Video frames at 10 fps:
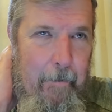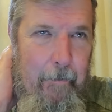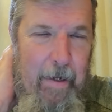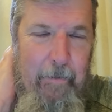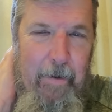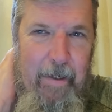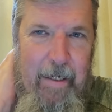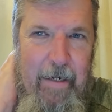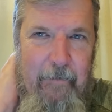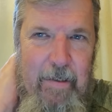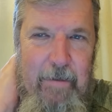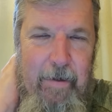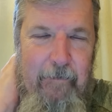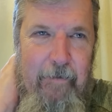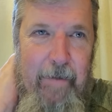But I'm going to give you some
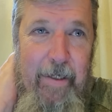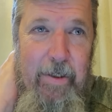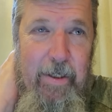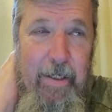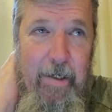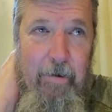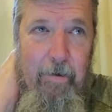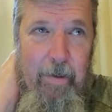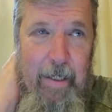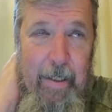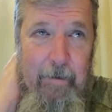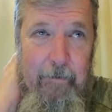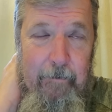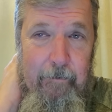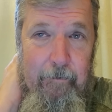information here that
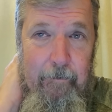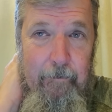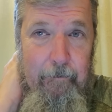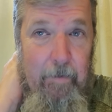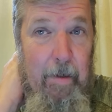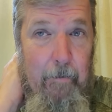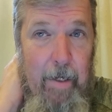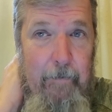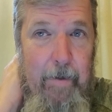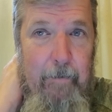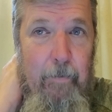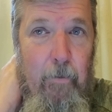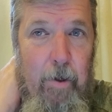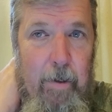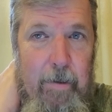might be
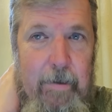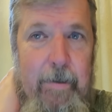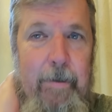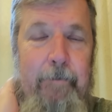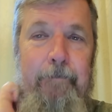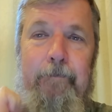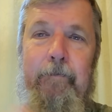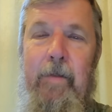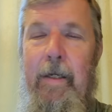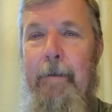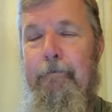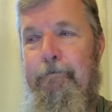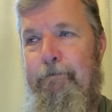important, okay?